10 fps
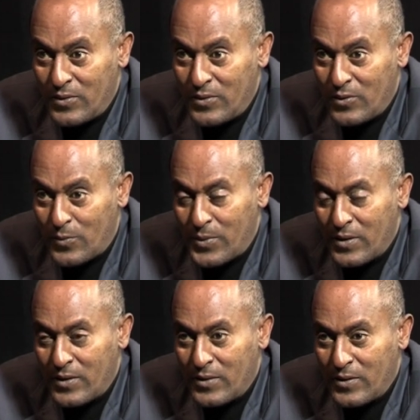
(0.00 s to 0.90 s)

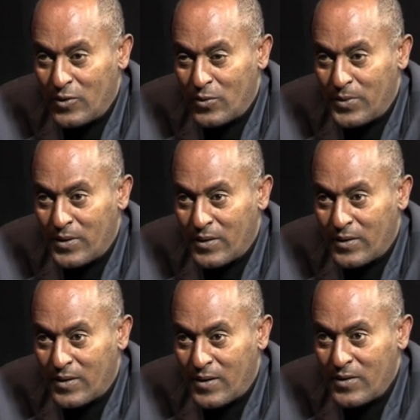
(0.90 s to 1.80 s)

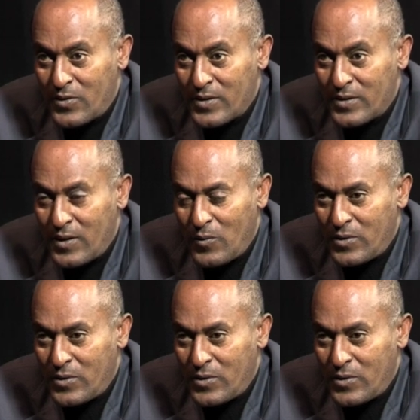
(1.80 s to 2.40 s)
European countries.